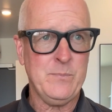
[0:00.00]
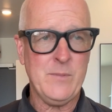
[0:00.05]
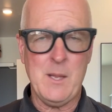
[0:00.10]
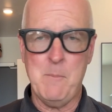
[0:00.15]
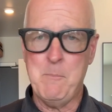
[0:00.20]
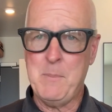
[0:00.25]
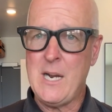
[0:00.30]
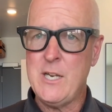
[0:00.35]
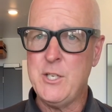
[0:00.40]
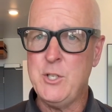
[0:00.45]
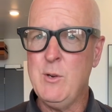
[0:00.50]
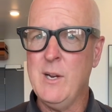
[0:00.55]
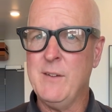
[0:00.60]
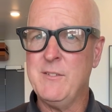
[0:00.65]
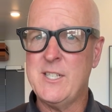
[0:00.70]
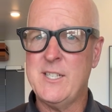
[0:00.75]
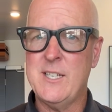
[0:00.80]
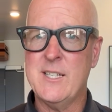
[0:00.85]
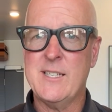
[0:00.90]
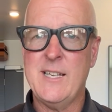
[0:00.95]
but I do have
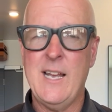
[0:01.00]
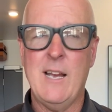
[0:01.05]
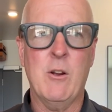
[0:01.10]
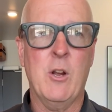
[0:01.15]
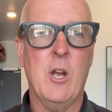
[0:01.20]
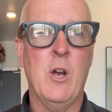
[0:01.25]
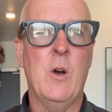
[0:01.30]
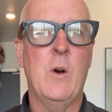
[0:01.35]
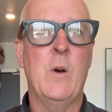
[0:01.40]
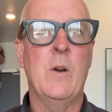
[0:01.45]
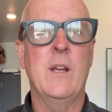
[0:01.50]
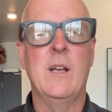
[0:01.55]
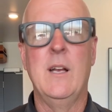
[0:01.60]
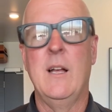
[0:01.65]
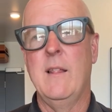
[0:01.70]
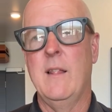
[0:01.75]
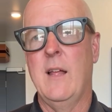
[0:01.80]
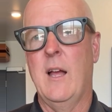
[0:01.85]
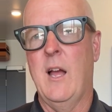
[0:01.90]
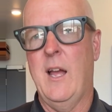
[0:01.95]
a discount code
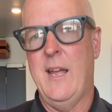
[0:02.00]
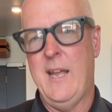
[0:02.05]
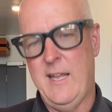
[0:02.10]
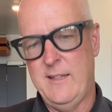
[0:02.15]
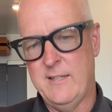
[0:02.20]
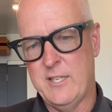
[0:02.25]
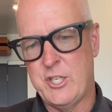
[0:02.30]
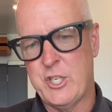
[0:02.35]
in the